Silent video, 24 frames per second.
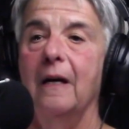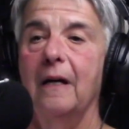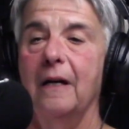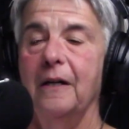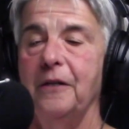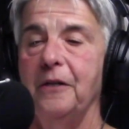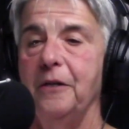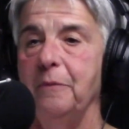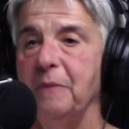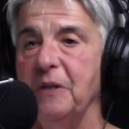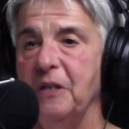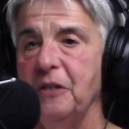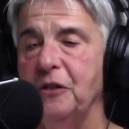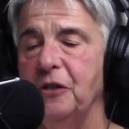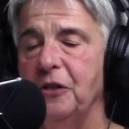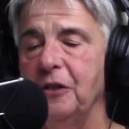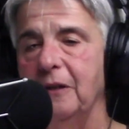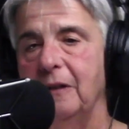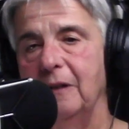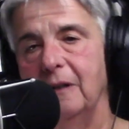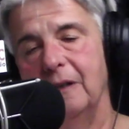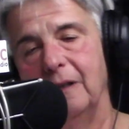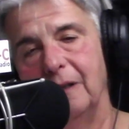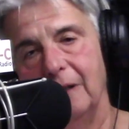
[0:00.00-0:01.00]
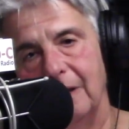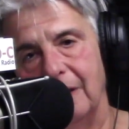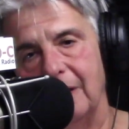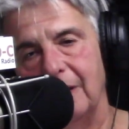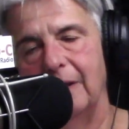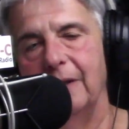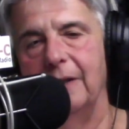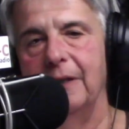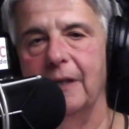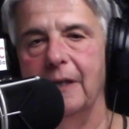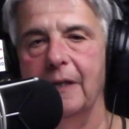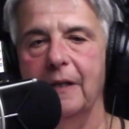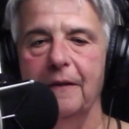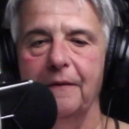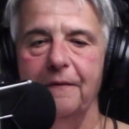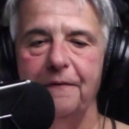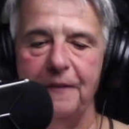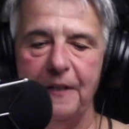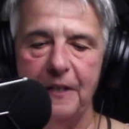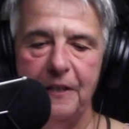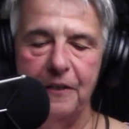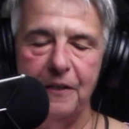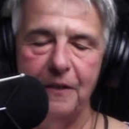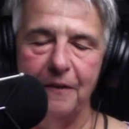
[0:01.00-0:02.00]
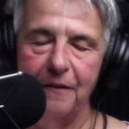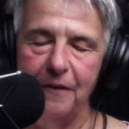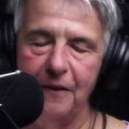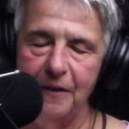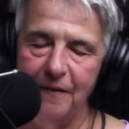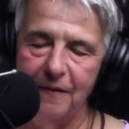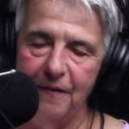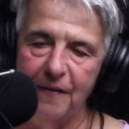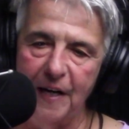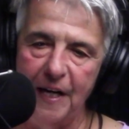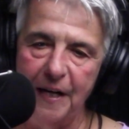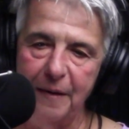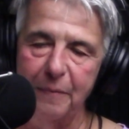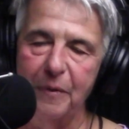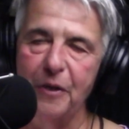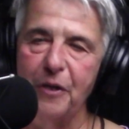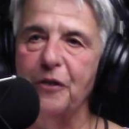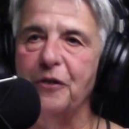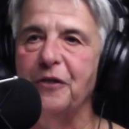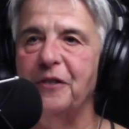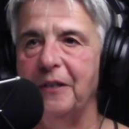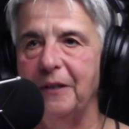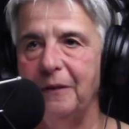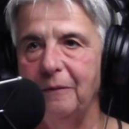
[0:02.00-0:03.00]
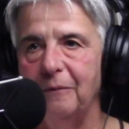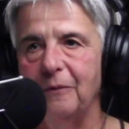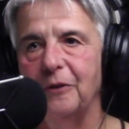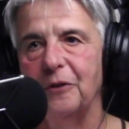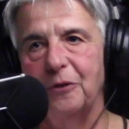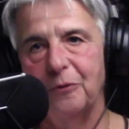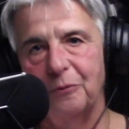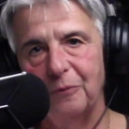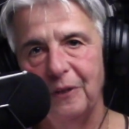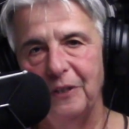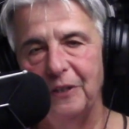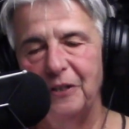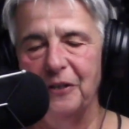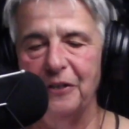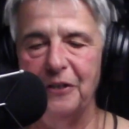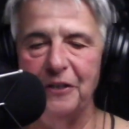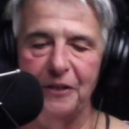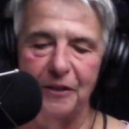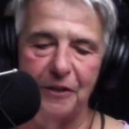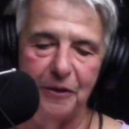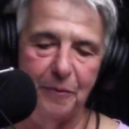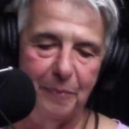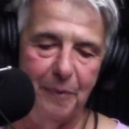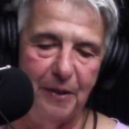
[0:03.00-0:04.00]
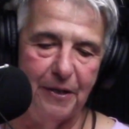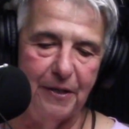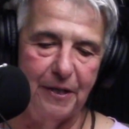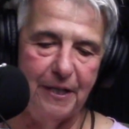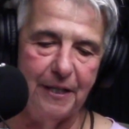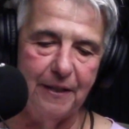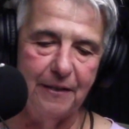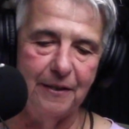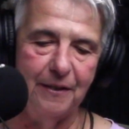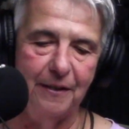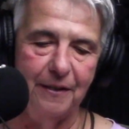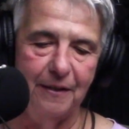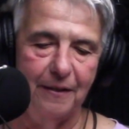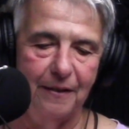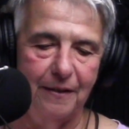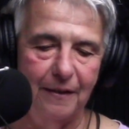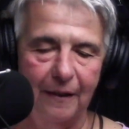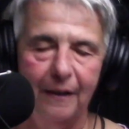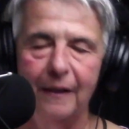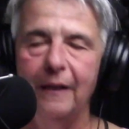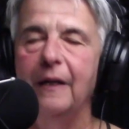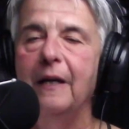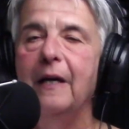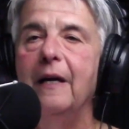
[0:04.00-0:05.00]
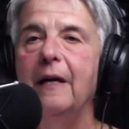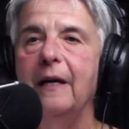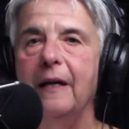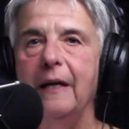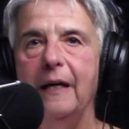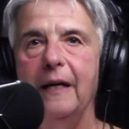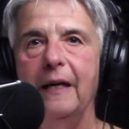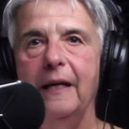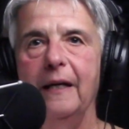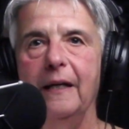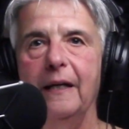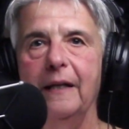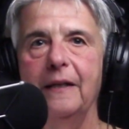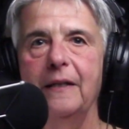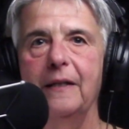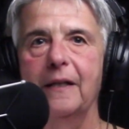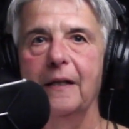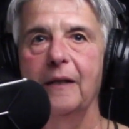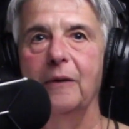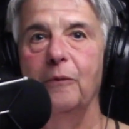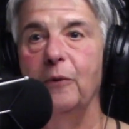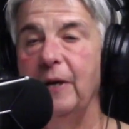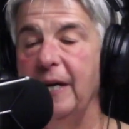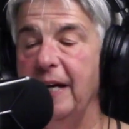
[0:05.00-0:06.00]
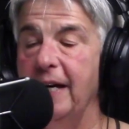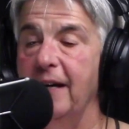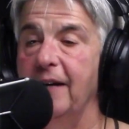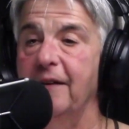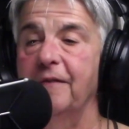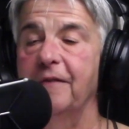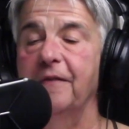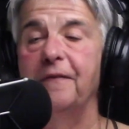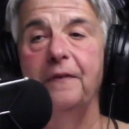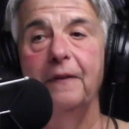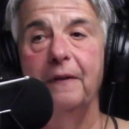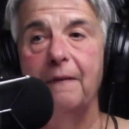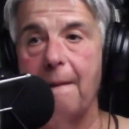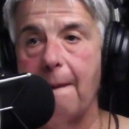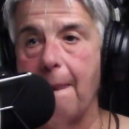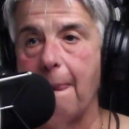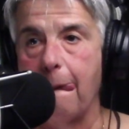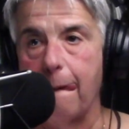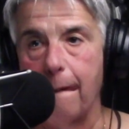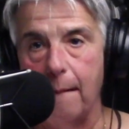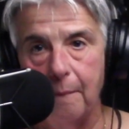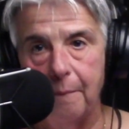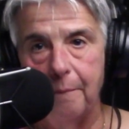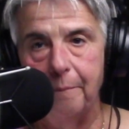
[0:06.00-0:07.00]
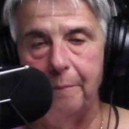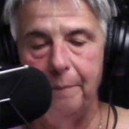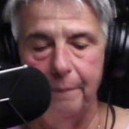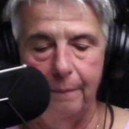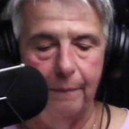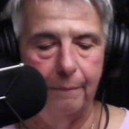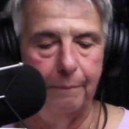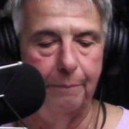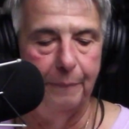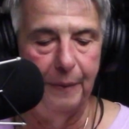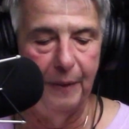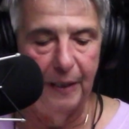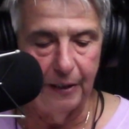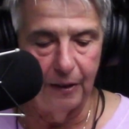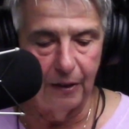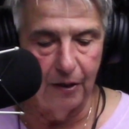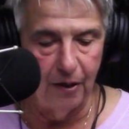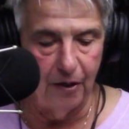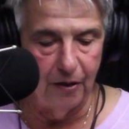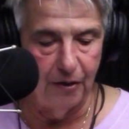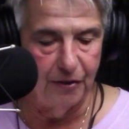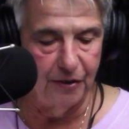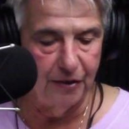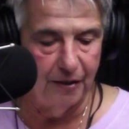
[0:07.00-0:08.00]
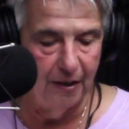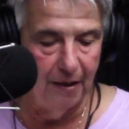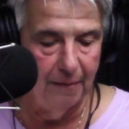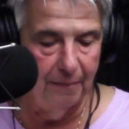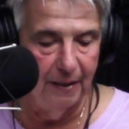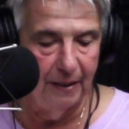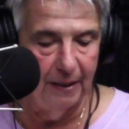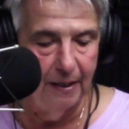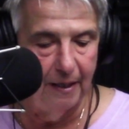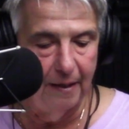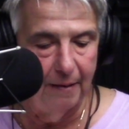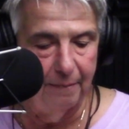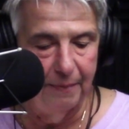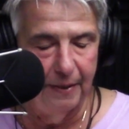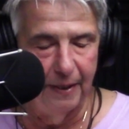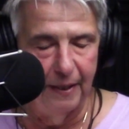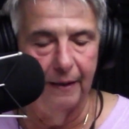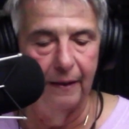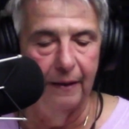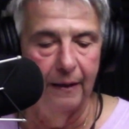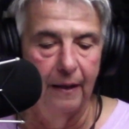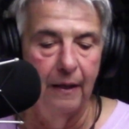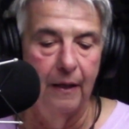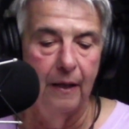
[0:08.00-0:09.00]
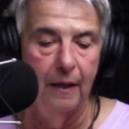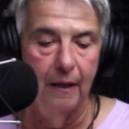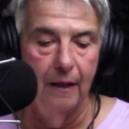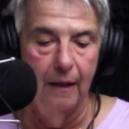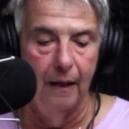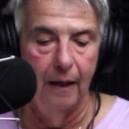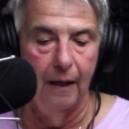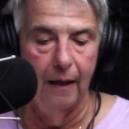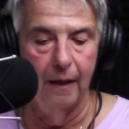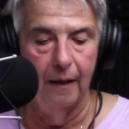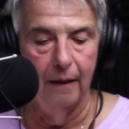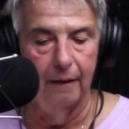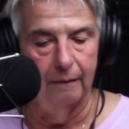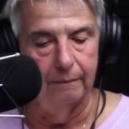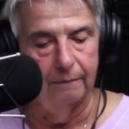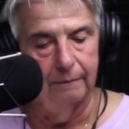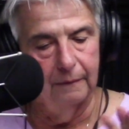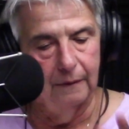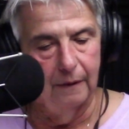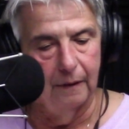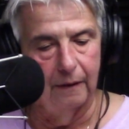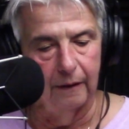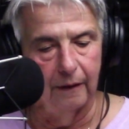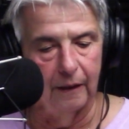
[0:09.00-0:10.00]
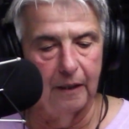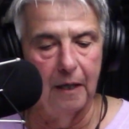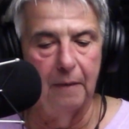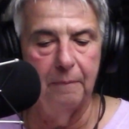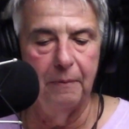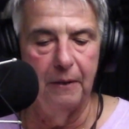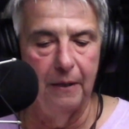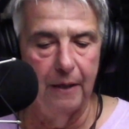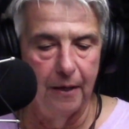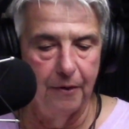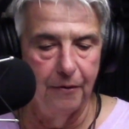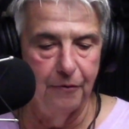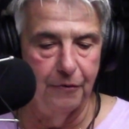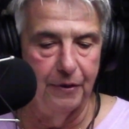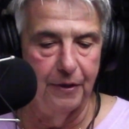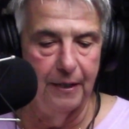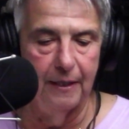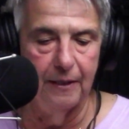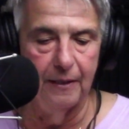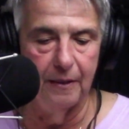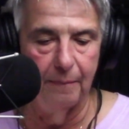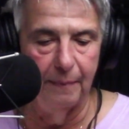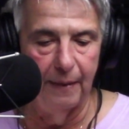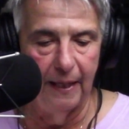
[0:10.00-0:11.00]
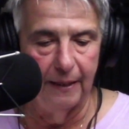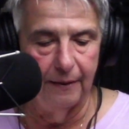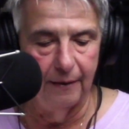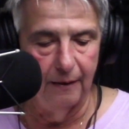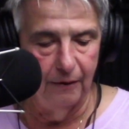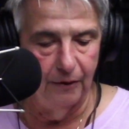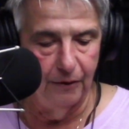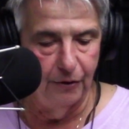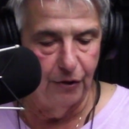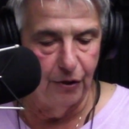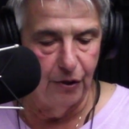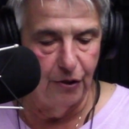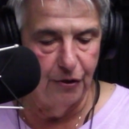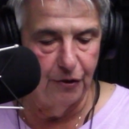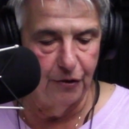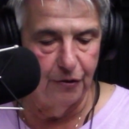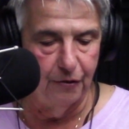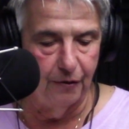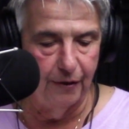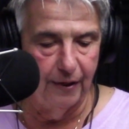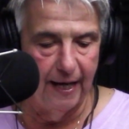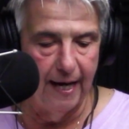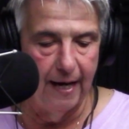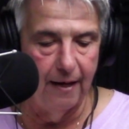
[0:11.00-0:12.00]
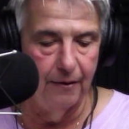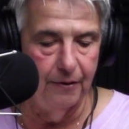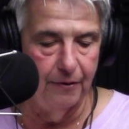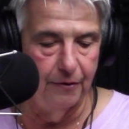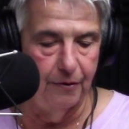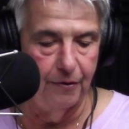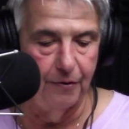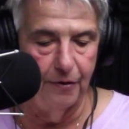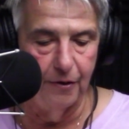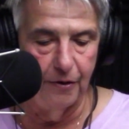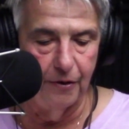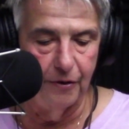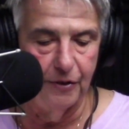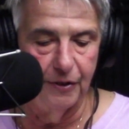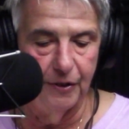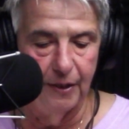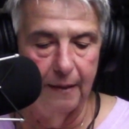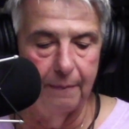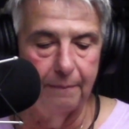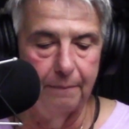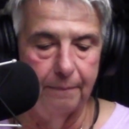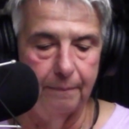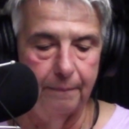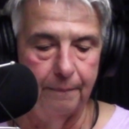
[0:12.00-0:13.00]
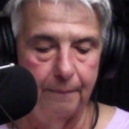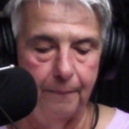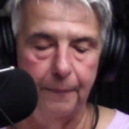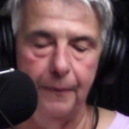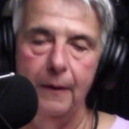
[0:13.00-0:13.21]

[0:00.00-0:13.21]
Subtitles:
you mentioned the Feast of the Divine Mercy, which we just experienced. And we have Pentecost coming up, but a couple of other things about the liturgical calendar. There are some